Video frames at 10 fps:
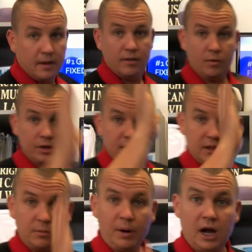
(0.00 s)
Then we check
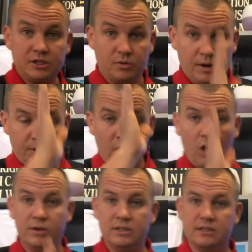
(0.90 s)
the posture, right? We
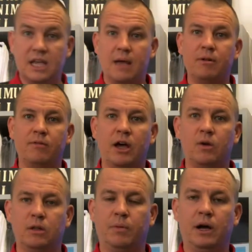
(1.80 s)
always examine and
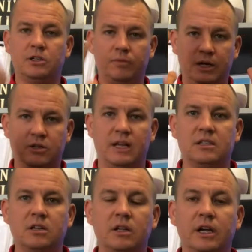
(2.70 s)
evaluate the posture, make sure
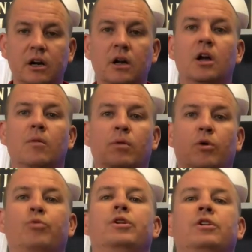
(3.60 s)
that's clear,
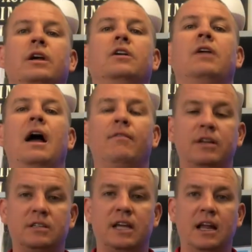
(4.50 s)
both when you're in gravity,
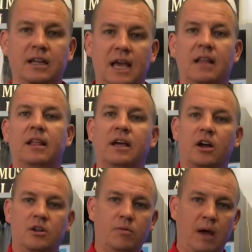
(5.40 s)
standing, and laying
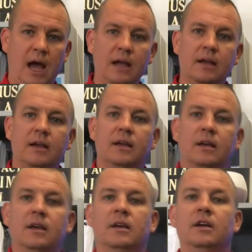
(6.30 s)
on your back.
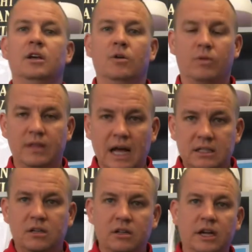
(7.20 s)
When
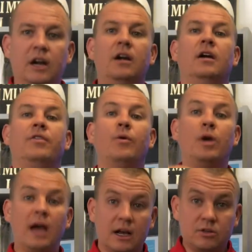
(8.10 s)
that's clear, then
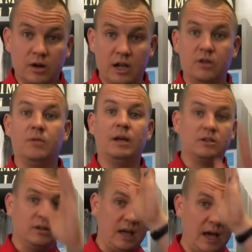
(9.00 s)
we x-ray you to make
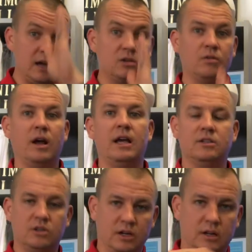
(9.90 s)
sure the x-ray is
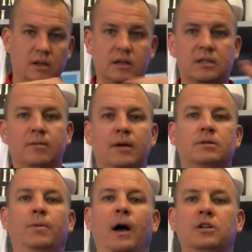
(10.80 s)
good. Because sometimes
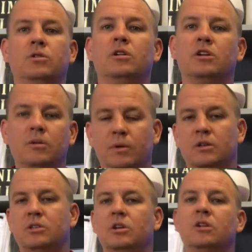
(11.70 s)
the posture will look good, but
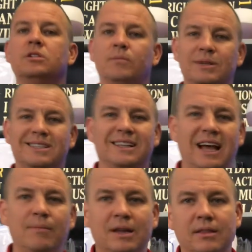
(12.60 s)
there's still some
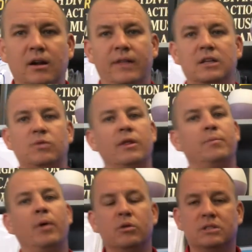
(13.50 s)
misalignment in there, and that's why the
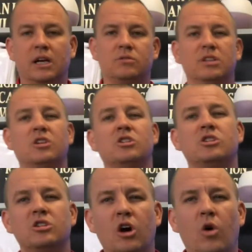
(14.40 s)
post-x-rays are
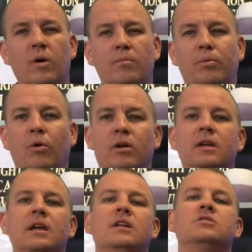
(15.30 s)
so important.
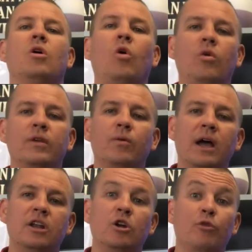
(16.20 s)
It's the only
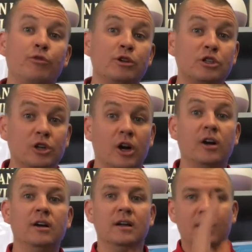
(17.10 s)
way to know for
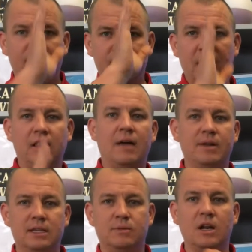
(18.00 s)
sure that that
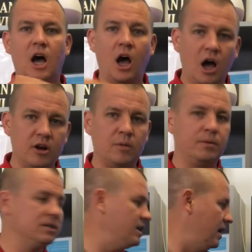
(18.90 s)
alignment has been
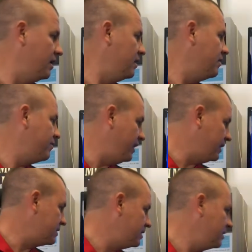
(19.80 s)
100%
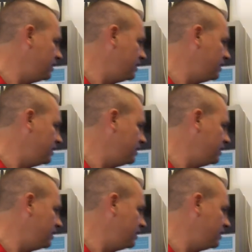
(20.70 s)
fixed.